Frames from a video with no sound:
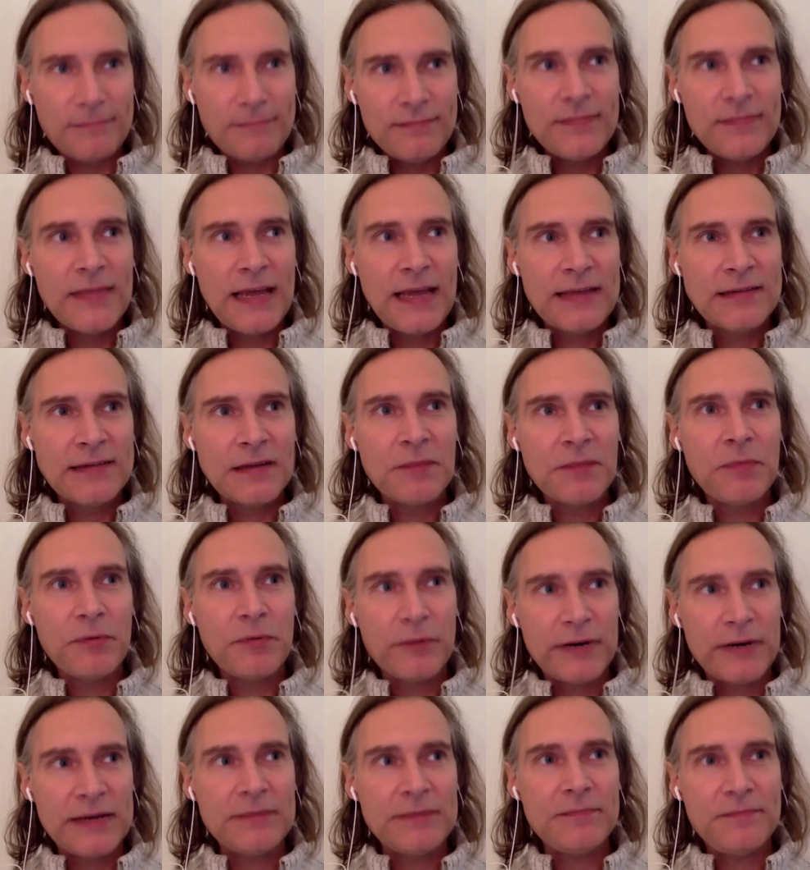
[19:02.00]
at some
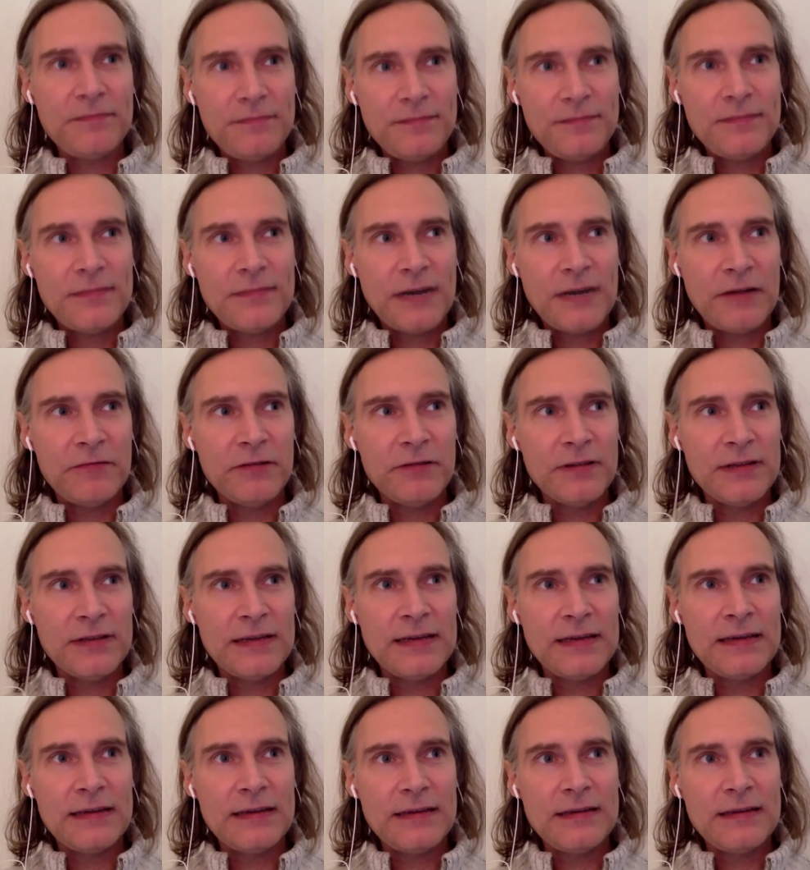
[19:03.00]
point, I
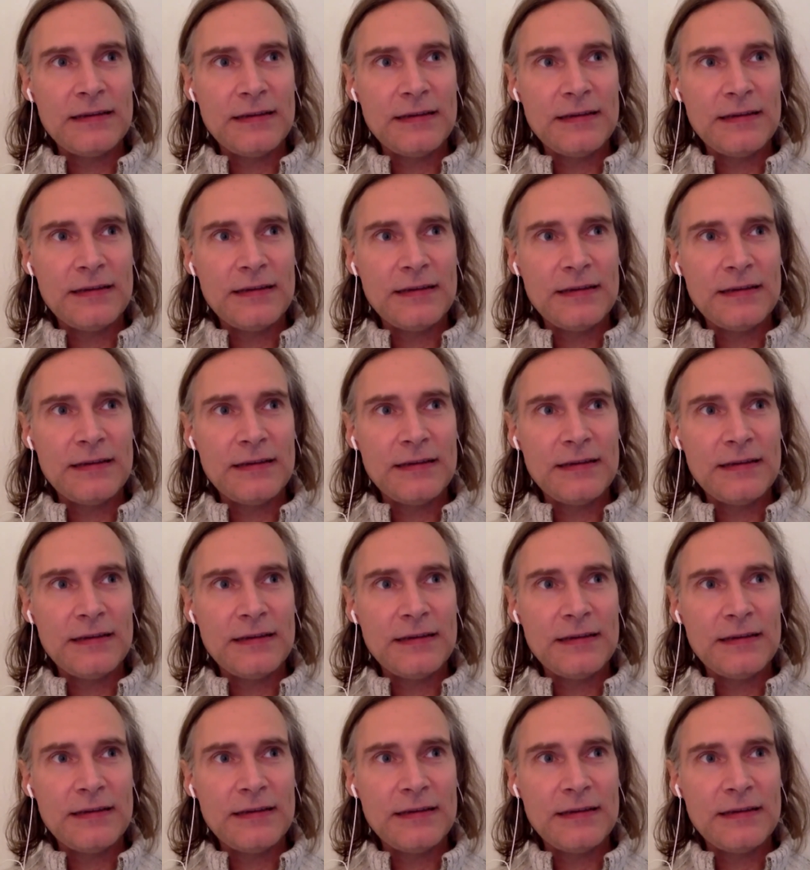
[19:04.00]
really